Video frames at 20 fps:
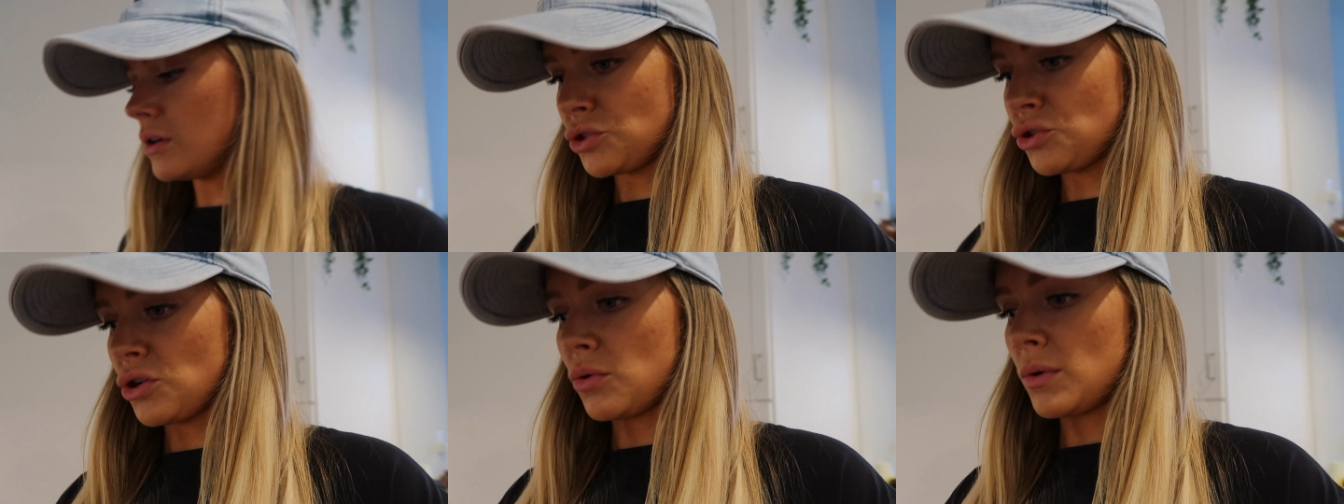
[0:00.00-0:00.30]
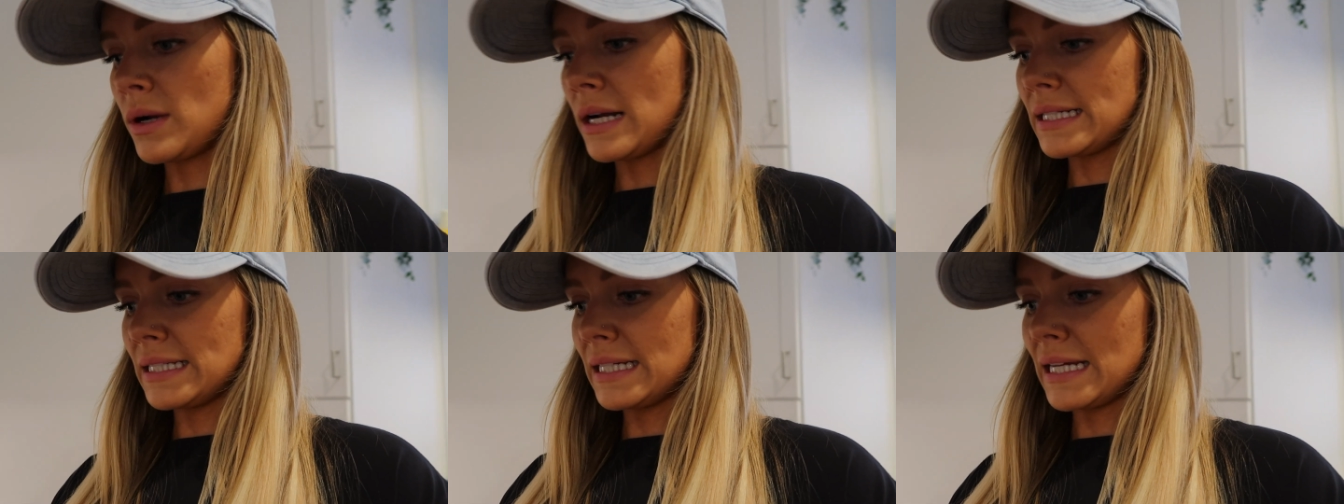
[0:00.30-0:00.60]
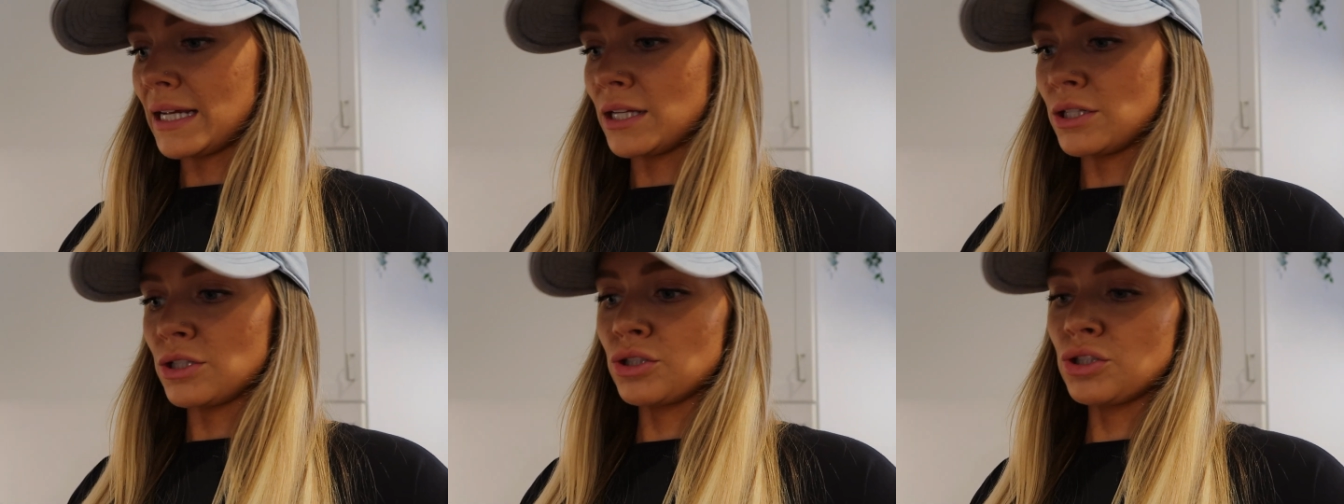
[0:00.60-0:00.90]
You don't want it to
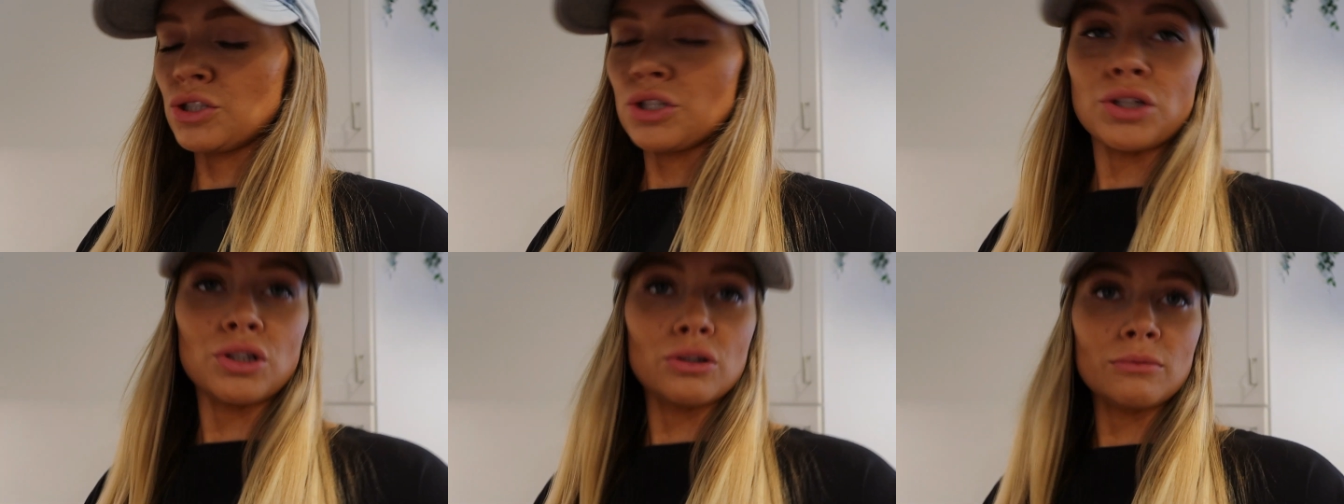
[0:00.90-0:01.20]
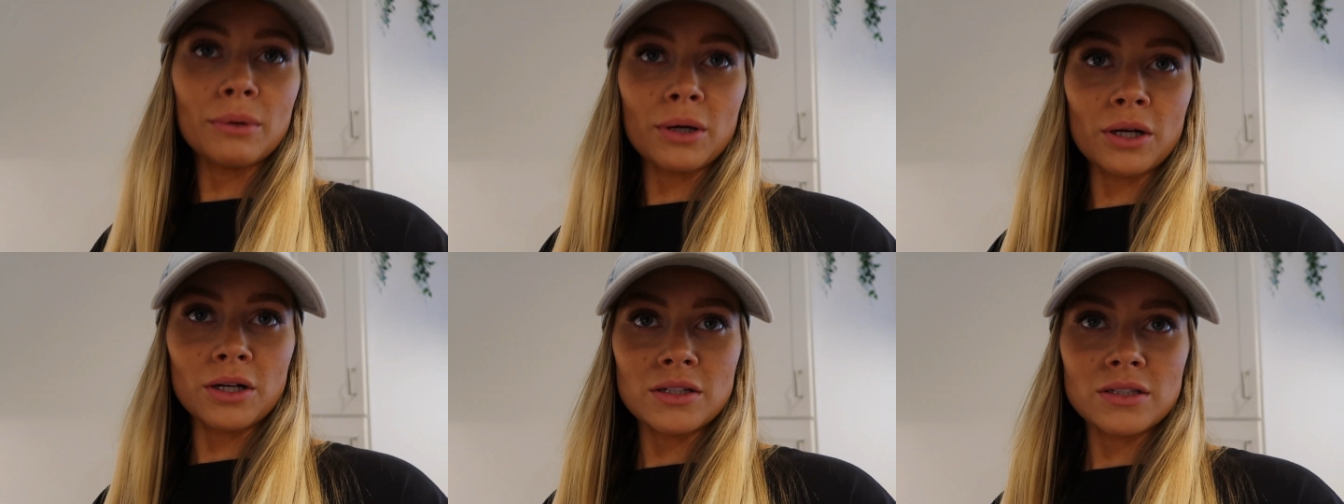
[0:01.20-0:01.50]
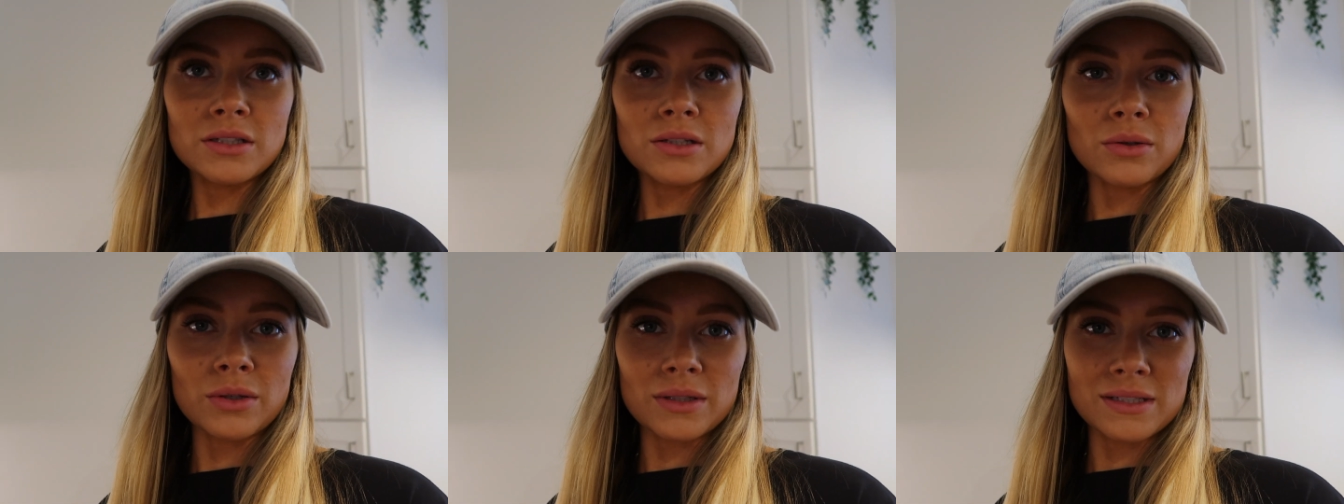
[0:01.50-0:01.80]
get too
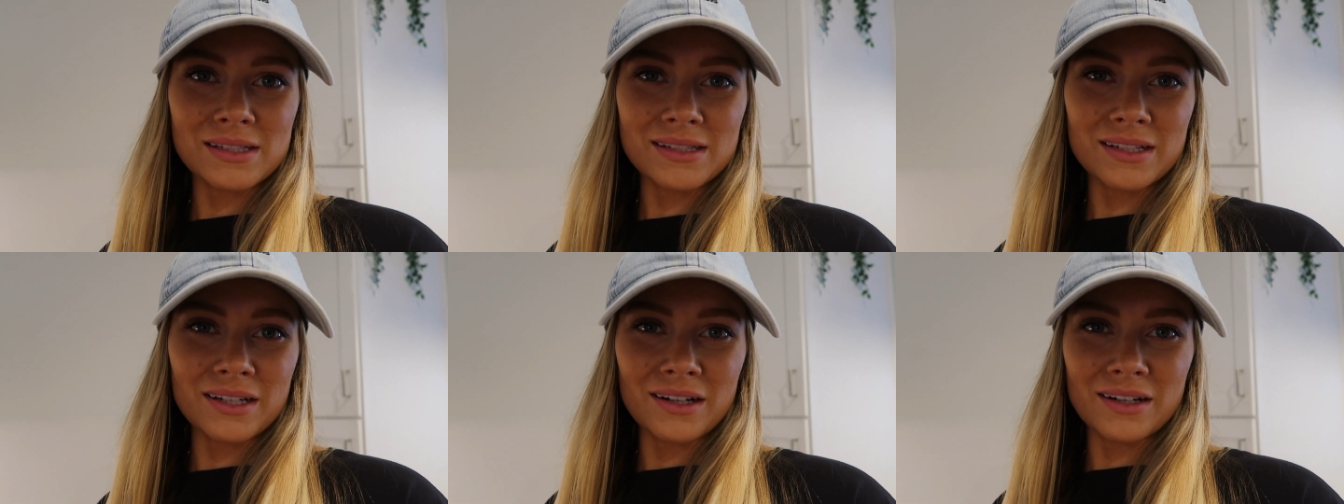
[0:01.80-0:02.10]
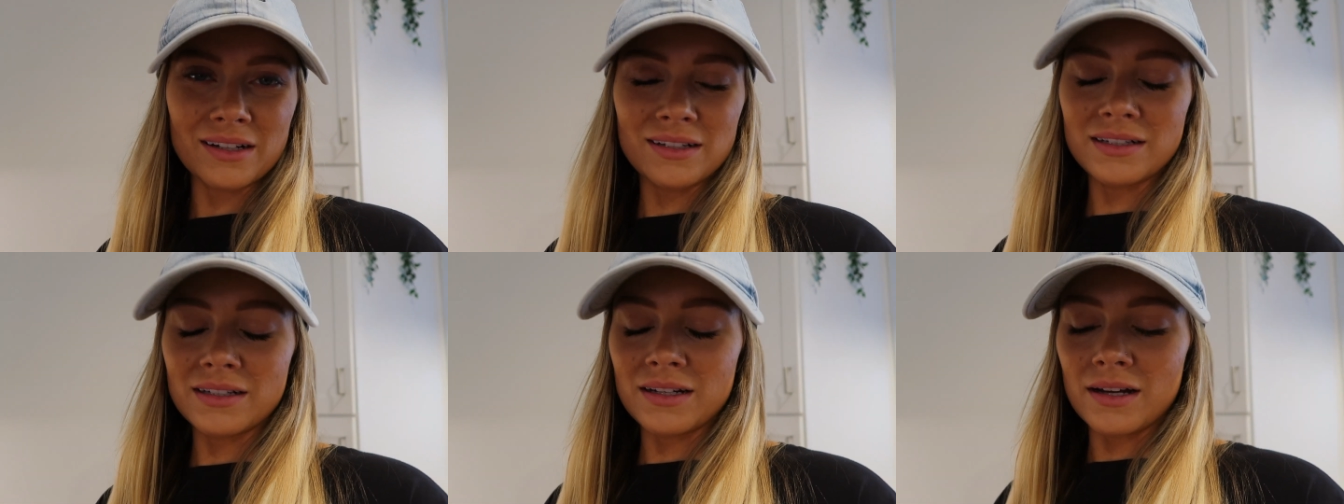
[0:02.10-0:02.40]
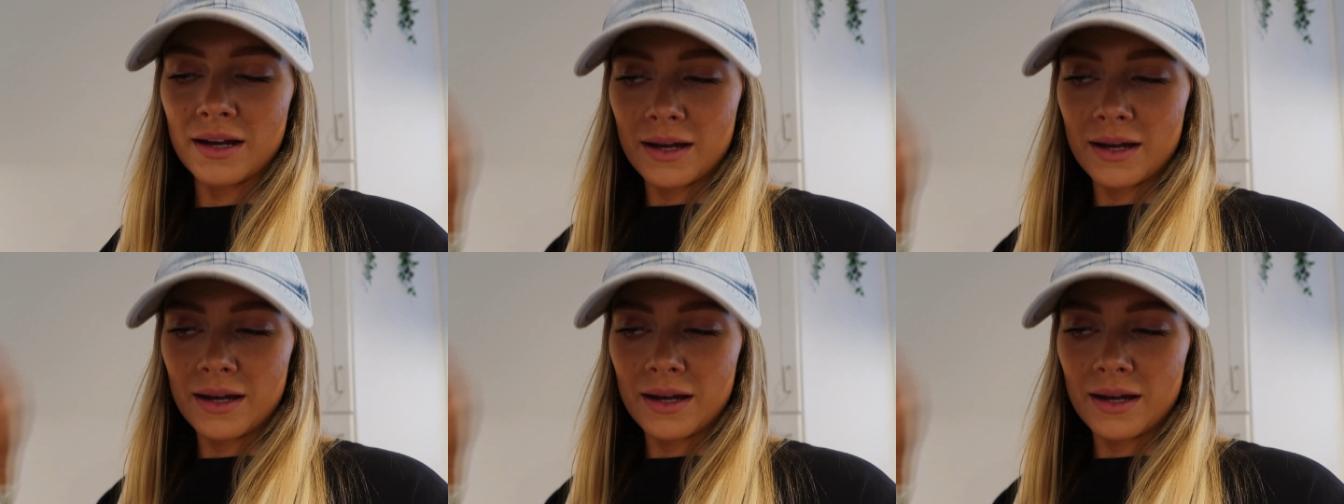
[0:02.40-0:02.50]
burnt or seared